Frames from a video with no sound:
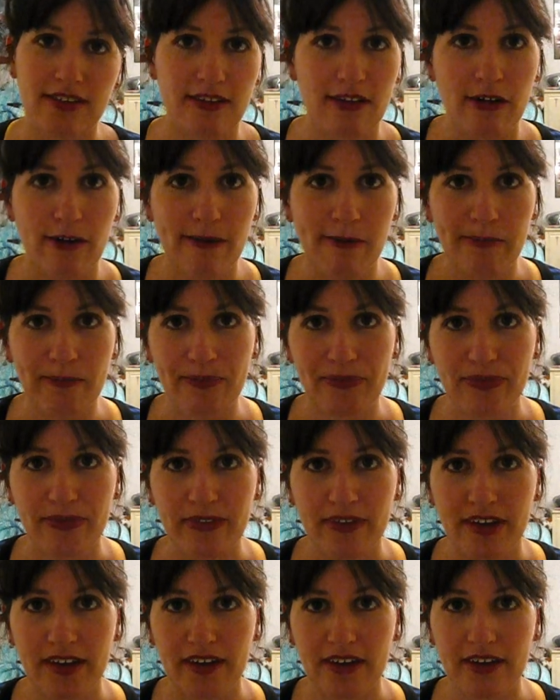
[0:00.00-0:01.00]
So,
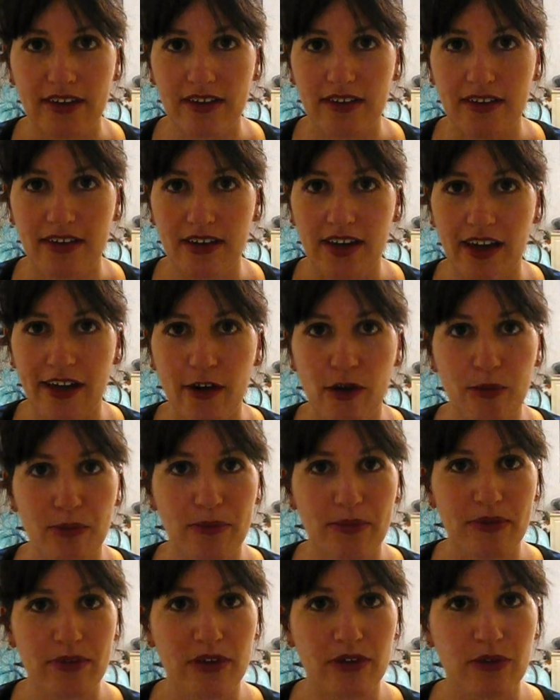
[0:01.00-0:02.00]
I hope
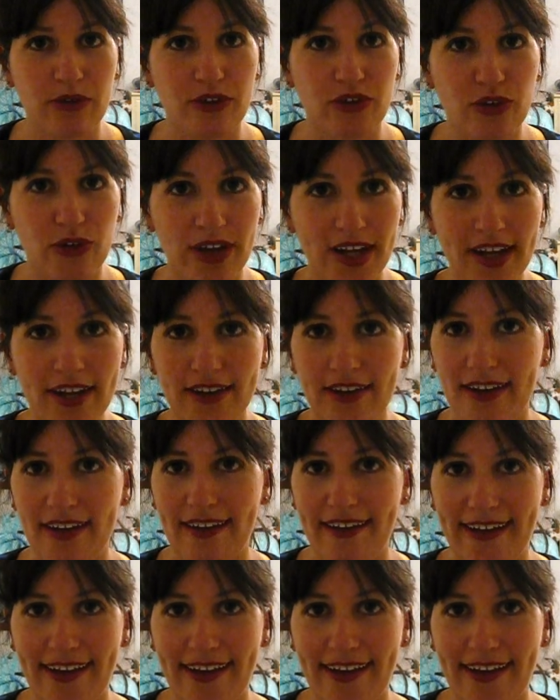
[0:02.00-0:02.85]
you enjoyed it,